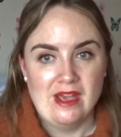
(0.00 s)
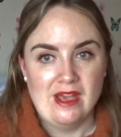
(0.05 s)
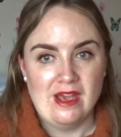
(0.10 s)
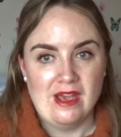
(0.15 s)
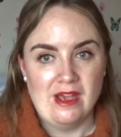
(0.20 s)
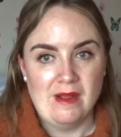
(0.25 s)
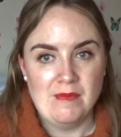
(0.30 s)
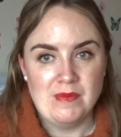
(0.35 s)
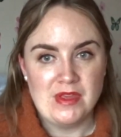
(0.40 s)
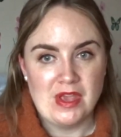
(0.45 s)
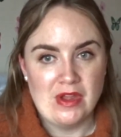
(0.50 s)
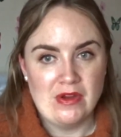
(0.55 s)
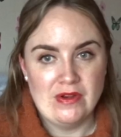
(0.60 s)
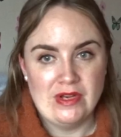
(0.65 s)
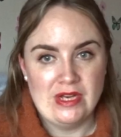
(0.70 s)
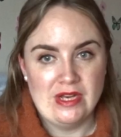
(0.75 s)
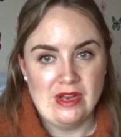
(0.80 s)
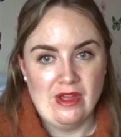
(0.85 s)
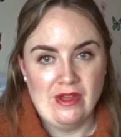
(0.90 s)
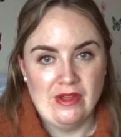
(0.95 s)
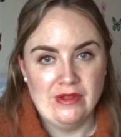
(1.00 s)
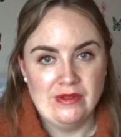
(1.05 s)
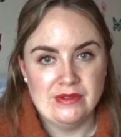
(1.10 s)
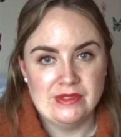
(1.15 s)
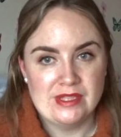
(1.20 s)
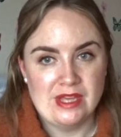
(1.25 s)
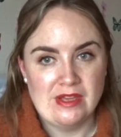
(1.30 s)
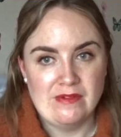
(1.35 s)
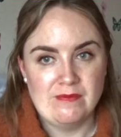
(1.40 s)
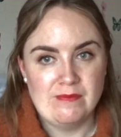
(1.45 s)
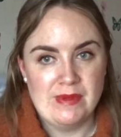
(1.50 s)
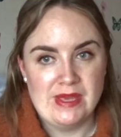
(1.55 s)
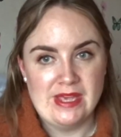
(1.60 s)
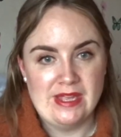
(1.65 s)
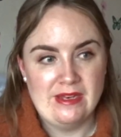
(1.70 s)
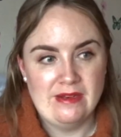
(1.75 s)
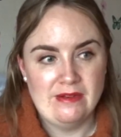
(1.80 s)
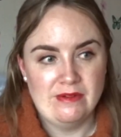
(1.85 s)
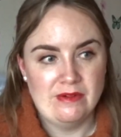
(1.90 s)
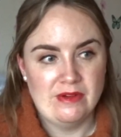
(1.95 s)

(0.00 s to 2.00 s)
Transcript: The only lows that have been